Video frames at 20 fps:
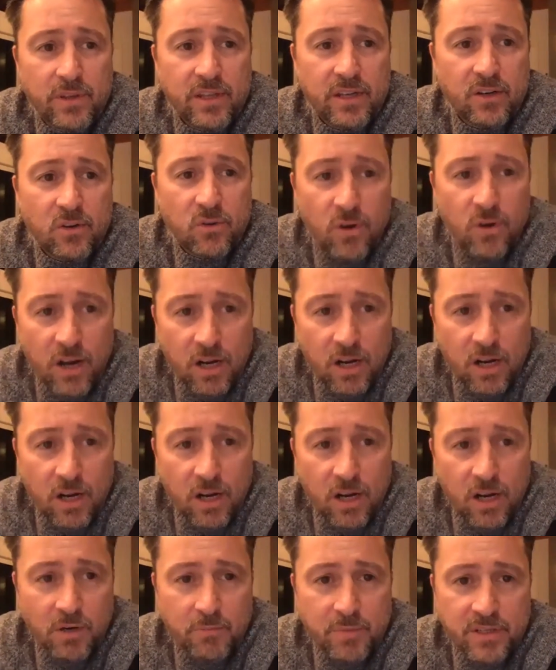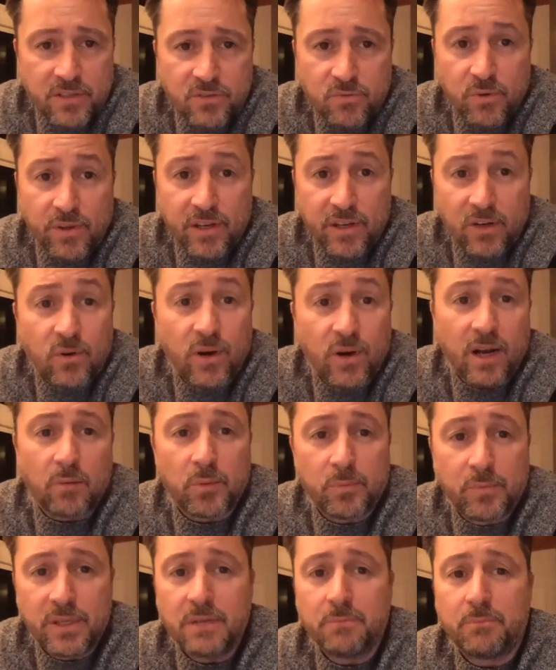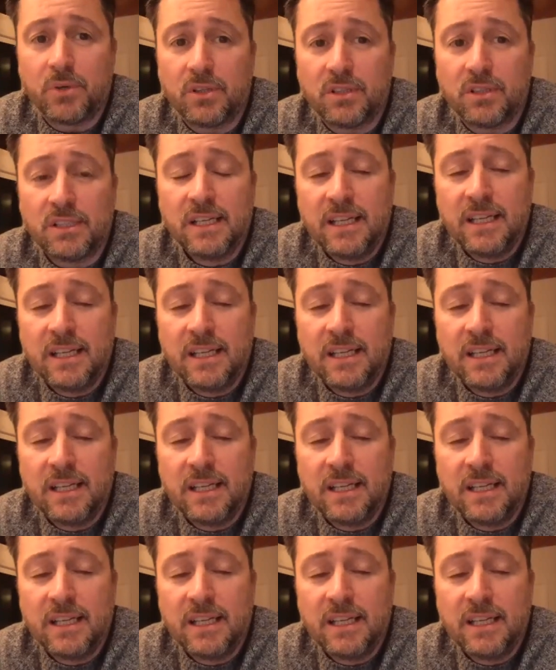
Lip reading: incredible purpose, with incredible people.